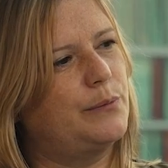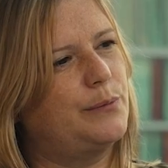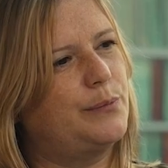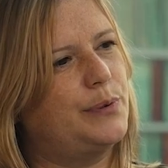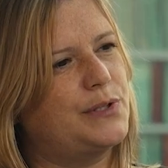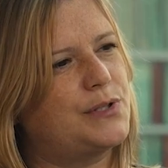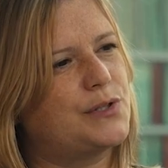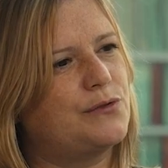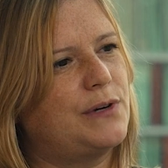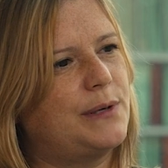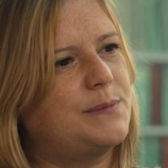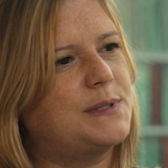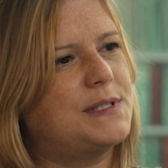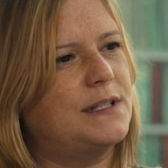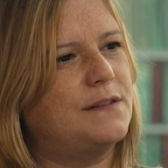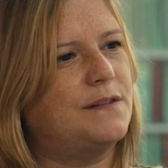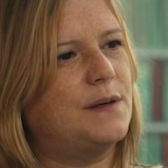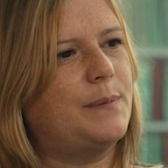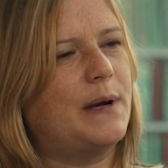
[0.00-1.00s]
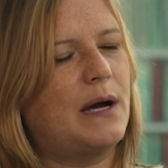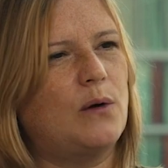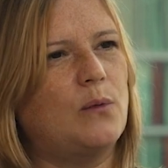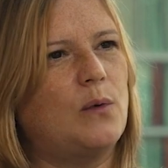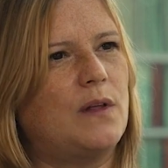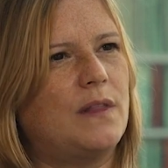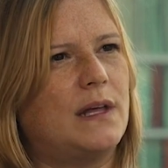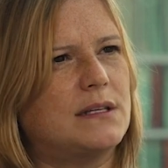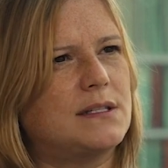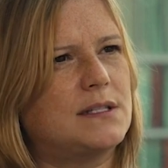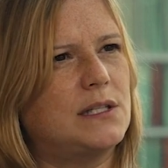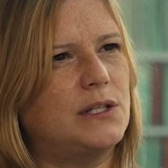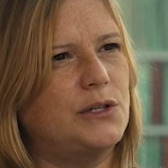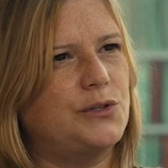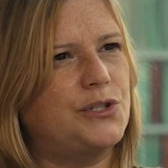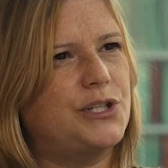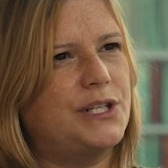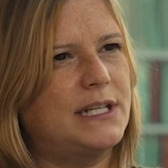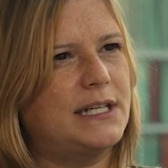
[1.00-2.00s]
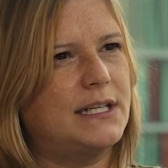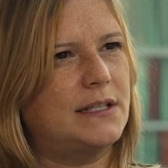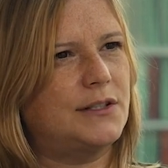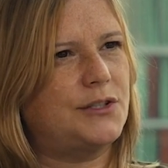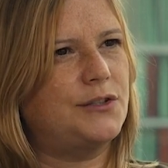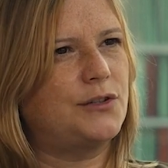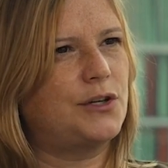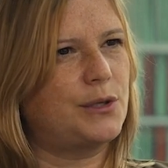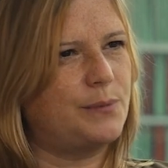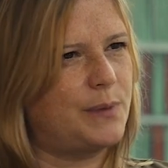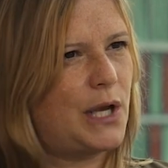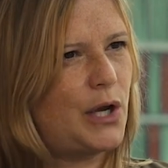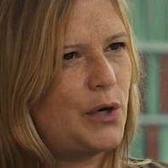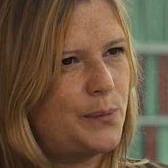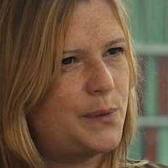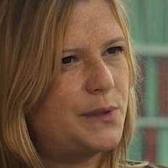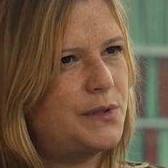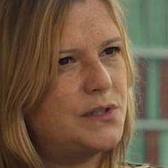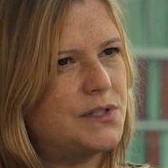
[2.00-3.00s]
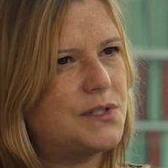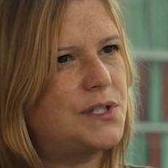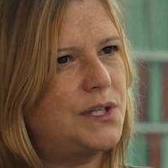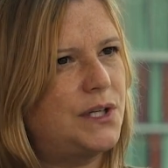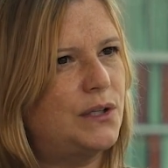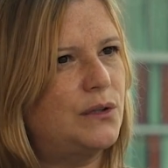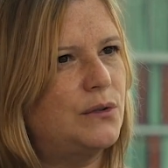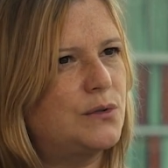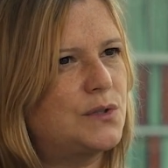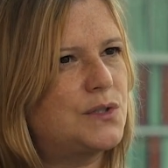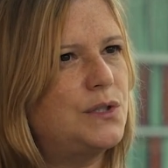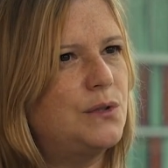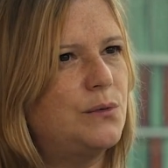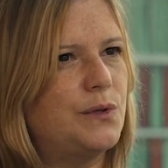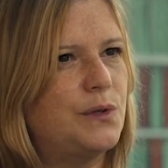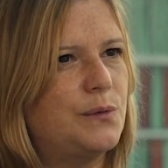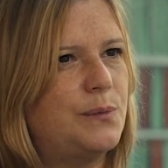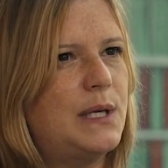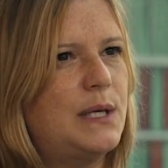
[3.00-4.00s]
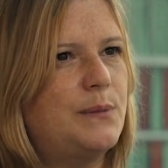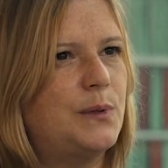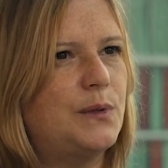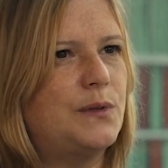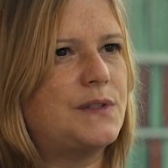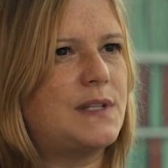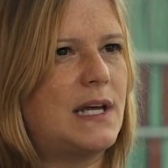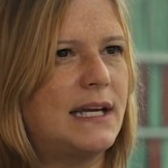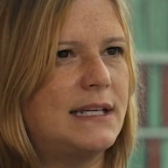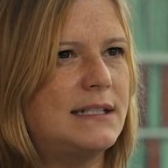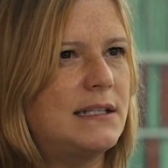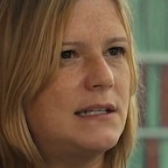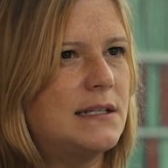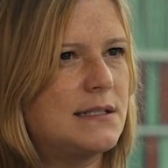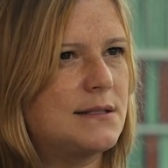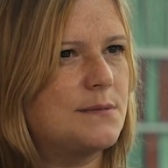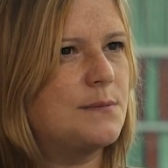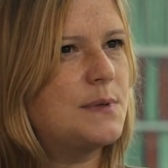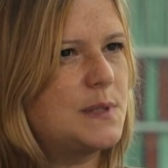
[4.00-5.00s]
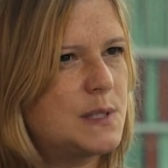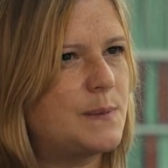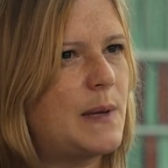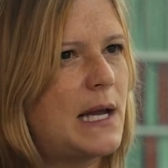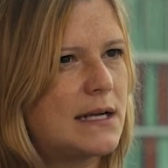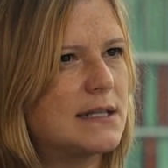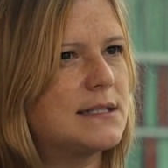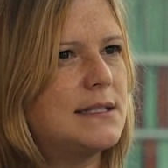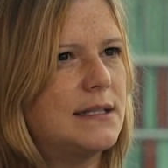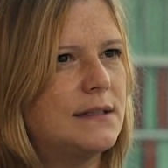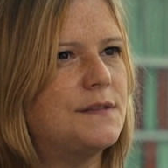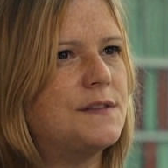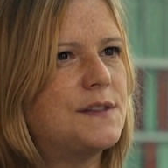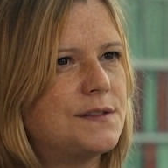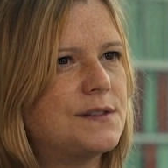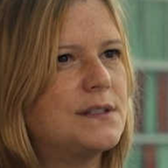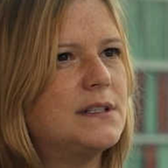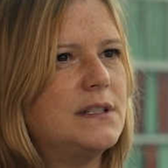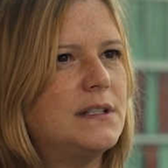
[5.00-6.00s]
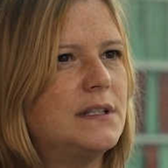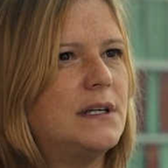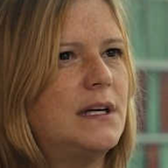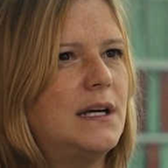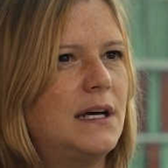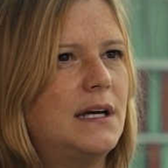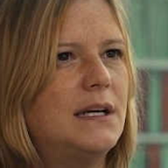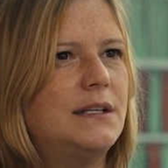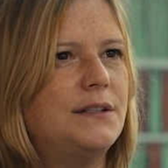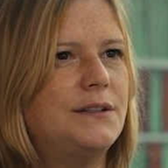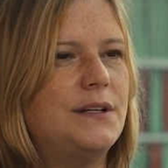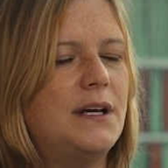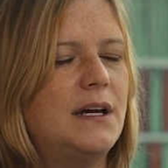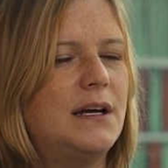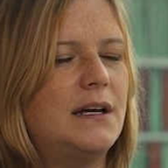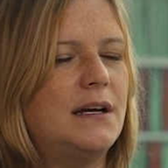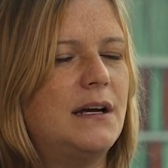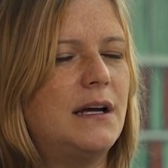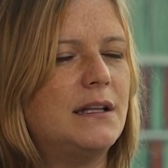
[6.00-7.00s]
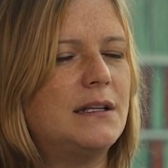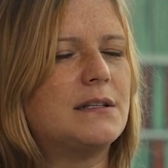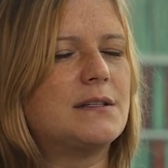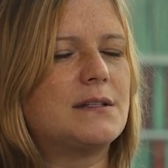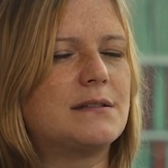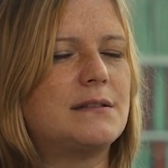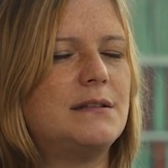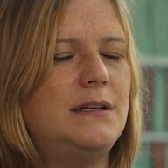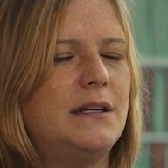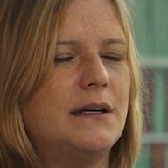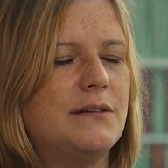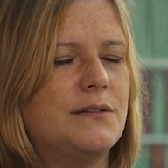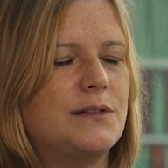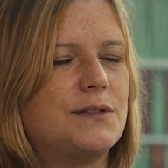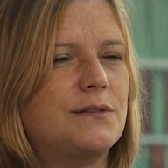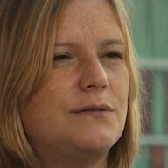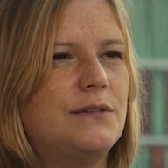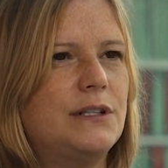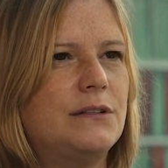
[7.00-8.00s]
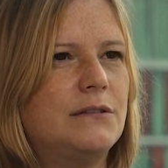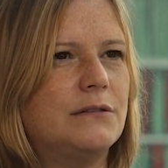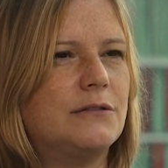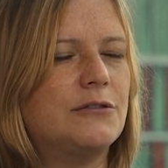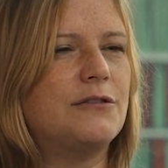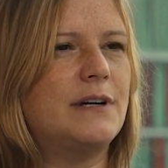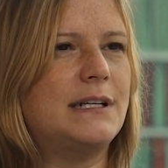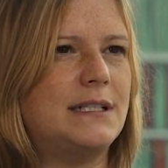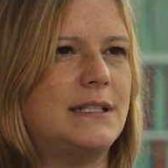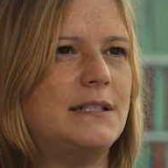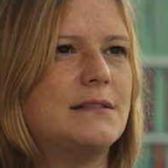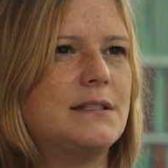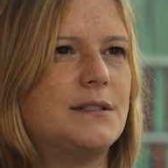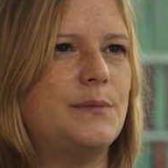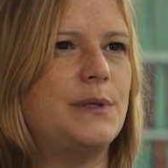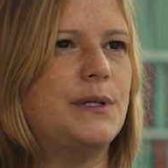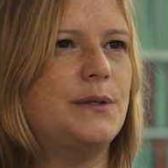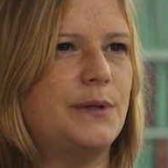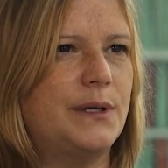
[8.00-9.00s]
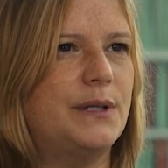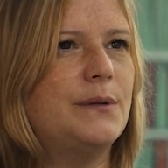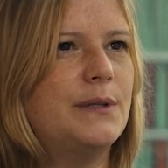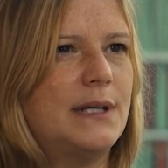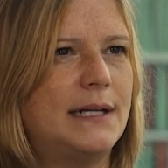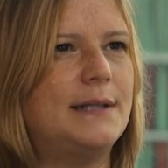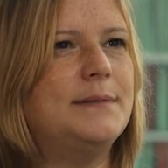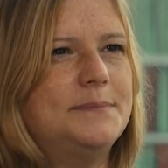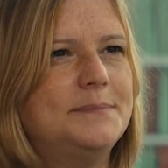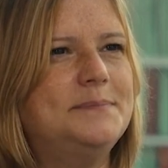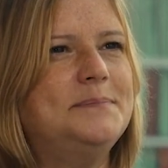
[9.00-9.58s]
prescriptive about what that solution is. You've got to be open to other people's ideas and perspectives, and that's it's a real credit to Boohoo that.